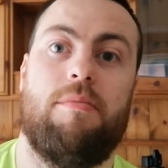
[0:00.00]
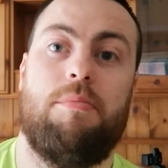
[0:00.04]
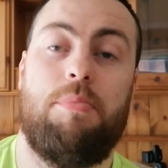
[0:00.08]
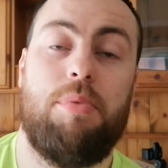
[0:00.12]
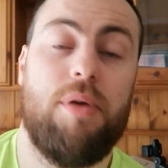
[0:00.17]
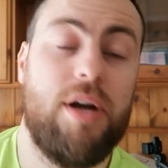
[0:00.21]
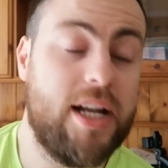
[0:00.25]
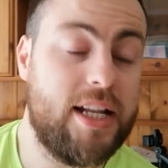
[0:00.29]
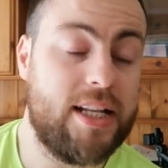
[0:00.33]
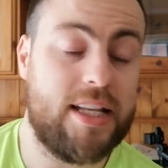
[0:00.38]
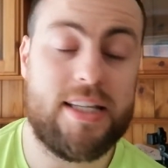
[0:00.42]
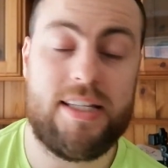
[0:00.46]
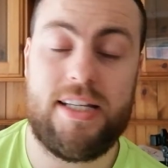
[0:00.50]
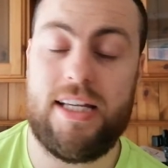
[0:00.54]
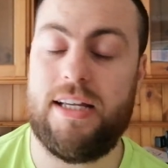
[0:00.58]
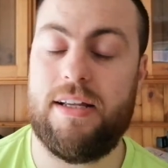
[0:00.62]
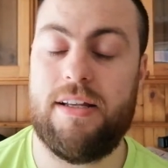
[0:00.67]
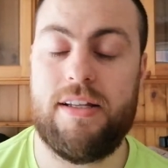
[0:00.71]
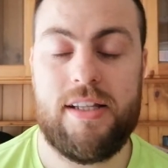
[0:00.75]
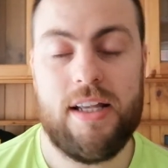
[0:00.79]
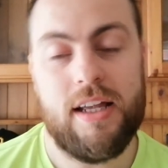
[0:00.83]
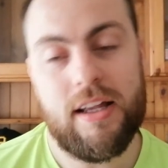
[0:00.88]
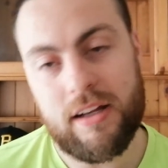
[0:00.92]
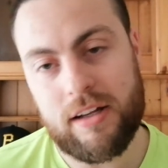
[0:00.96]
Brilliant to see
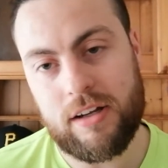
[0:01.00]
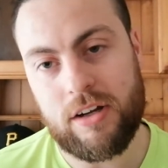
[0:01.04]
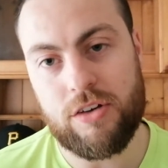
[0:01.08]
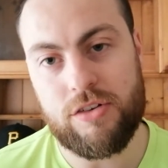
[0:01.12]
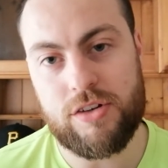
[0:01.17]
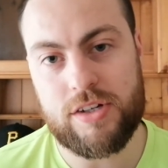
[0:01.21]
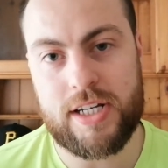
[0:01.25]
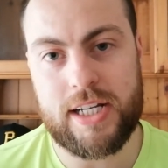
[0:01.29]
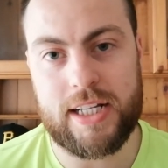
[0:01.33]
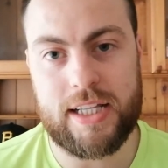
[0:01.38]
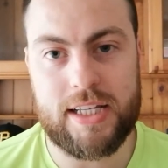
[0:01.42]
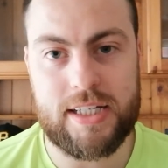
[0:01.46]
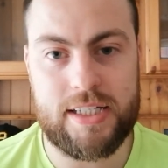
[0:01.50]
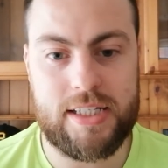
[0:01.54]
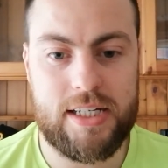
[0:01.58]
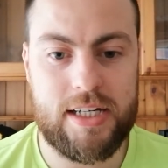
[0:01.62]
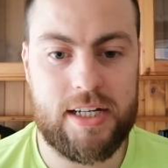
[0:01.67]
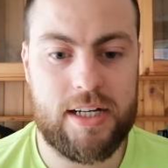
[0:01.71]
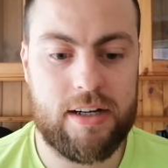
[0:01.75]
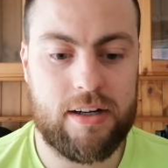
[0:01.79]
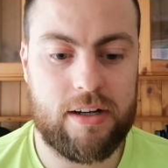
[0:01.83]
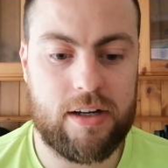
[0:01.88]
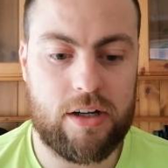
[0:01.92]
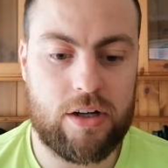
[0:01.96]
it. Countries like this
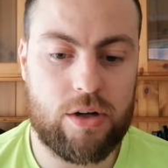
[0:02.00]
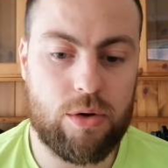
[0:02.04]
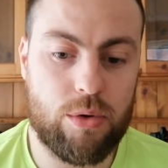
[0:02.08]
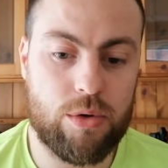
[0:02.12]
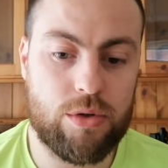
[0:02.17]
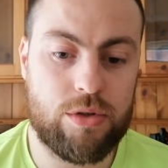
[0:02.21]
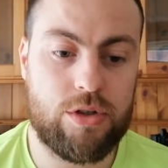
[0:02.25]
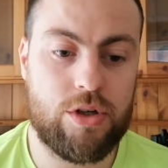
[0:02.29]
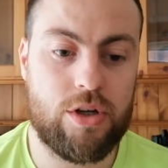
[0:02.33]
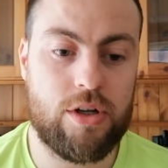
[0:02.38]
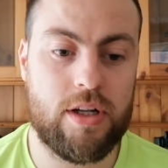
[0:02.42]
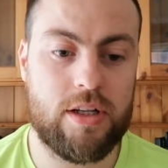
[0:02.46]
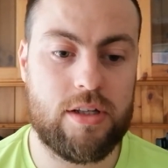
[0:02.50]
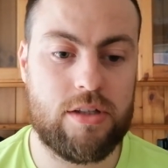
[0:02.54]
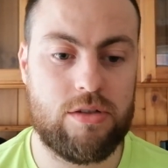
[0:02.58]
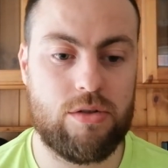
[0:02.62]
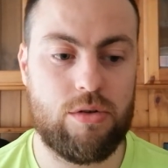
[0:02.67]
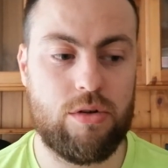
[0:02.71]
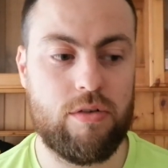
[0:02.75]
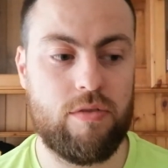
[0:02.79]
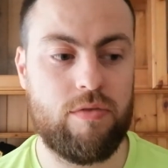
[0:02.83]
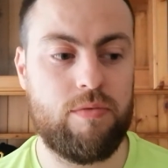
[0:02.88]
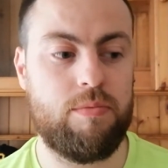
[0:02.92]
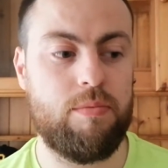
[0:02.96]
here going to it. It's
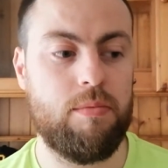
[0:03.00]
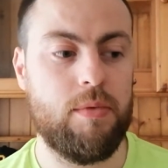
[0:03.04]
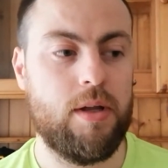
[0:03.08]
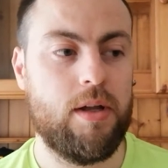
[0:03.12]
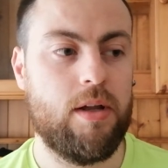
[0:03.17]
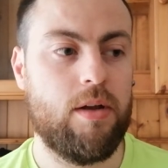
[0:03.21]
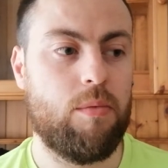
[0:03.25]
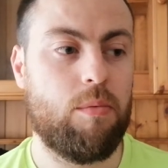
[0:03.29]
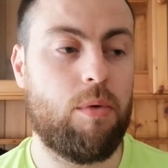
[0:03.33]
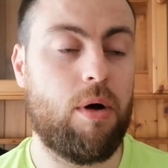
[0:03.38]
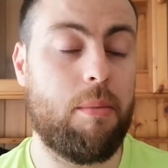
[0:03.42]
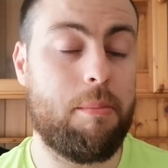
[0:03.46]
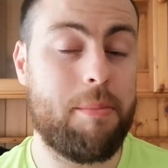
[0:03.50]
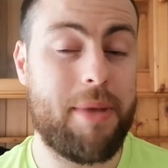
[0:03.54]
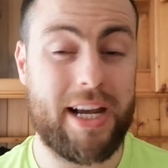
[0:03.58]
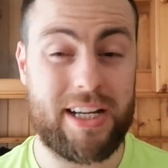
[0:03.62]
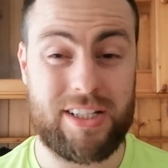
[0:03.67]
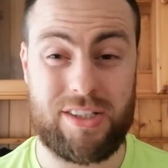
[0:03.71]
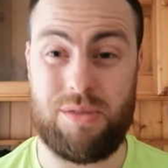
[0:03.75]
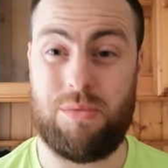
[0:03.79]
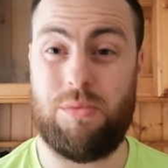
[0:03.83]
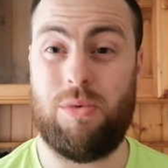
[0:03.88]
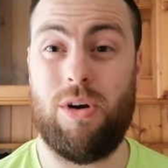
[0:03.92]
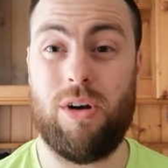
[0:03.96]
sort of what
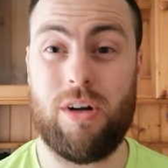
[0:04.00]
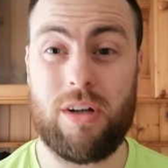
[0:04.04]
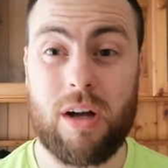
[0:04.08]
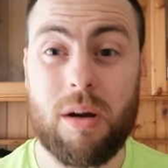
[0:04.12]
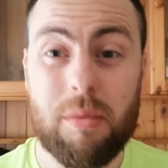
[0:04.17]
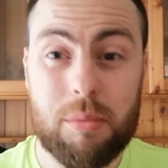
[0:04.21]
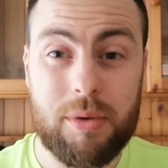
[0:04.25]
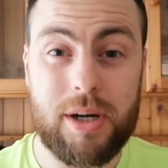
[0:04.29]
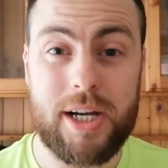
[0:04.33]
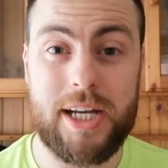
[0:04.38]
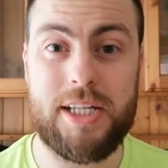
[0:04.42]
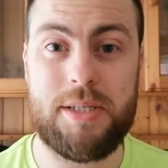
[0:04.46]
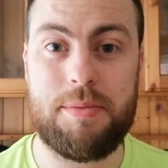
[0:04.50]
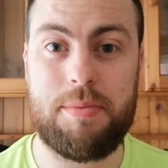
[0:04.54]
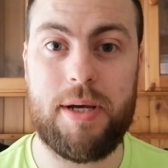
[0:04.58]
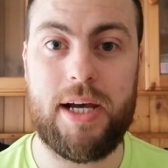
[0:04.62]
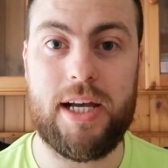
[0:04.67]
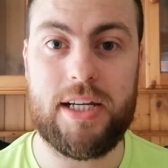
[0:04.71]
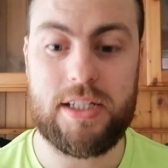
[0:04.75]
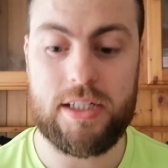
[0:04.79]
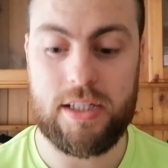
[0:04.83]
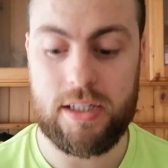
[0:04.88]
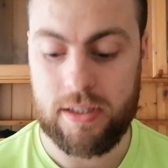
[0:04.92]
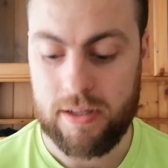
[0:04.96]
makes the World Cup really
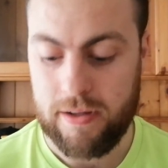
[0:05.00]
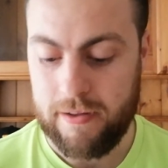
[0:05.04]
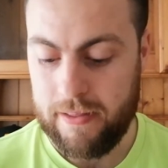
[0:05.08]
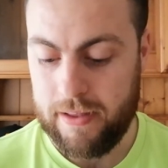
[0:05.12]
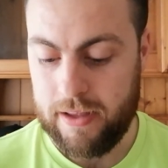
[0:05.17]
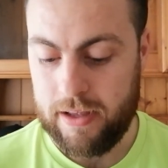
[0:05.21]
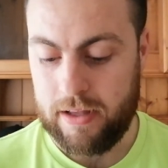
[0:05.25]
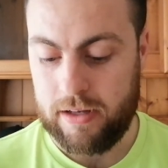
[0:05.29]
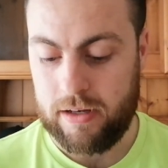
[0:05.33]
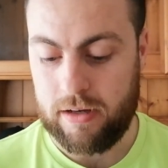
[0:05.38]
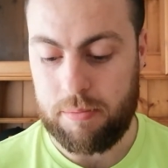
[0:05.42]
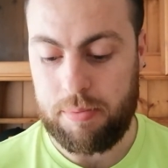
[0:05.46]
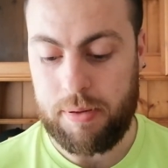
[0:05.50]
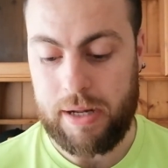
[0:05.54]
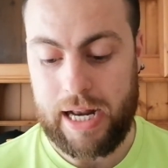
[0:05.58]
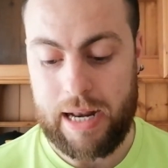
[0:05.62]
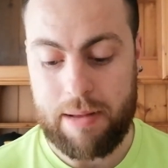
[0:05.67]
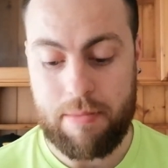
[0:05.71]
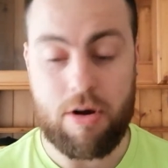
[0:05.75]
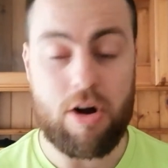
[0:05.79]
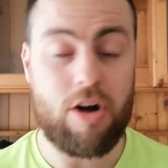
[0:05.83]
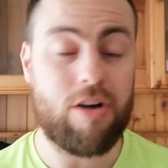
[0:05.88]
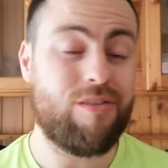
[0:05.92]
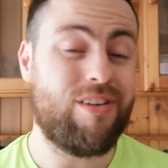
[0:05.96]
special. Now,
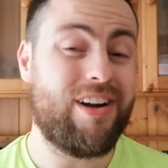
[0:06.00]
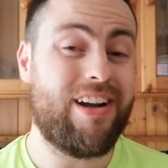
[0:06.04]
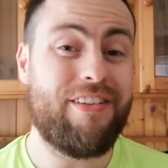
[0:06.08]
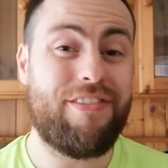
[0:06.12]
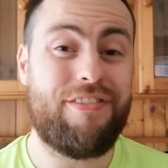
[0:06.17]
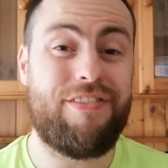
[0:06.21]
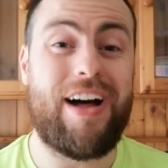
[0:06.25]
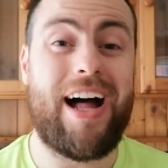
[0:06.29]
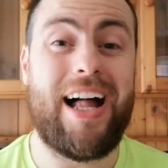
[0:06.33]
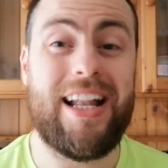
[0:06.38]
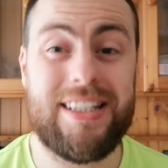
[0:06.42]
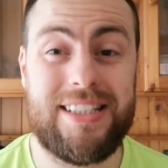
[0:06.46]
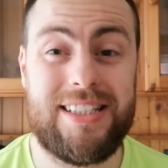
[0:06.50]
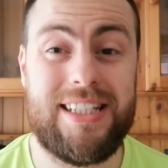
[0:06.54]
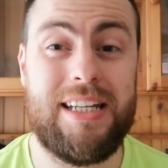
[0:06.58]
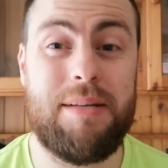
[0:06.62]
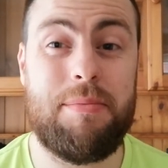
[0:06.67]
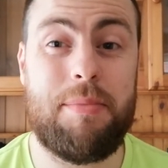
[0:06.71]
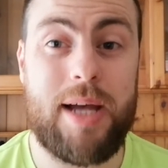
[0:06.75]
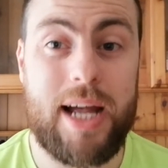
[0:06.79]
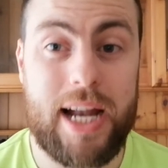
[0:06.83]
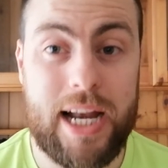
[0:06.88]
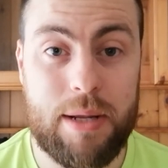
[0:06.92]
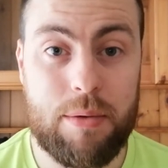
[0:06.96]
Panama aren't really fancied
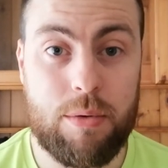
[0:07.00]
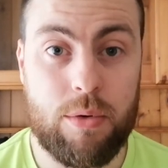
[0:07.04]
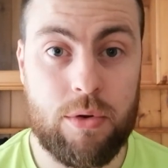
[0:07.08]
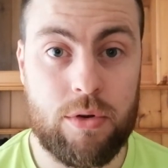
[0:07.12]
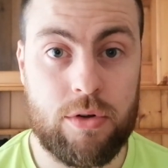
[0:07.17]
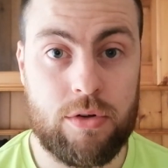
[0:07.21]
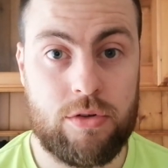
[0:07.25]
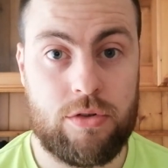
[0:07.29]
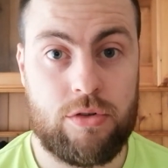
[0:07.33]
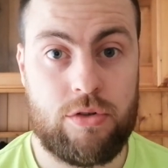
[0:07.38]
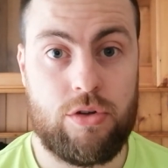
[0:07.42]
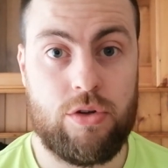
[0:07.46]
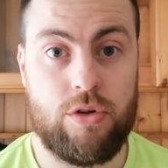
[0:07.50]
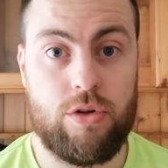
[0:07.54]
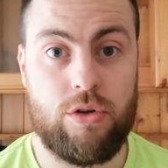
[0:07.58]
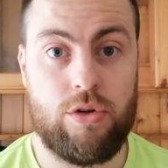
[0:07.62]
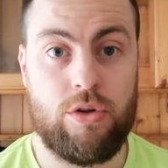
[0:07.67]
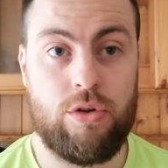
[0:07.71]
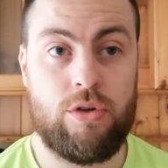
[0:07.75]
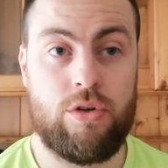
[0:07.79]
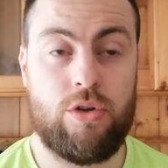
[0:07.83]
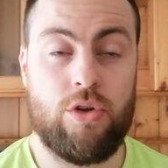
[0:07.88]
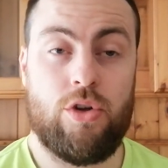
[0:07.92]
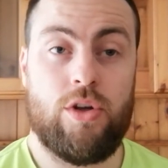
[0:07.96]
by anyone
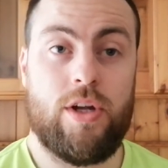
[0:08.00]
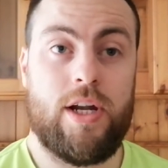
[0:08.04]
to do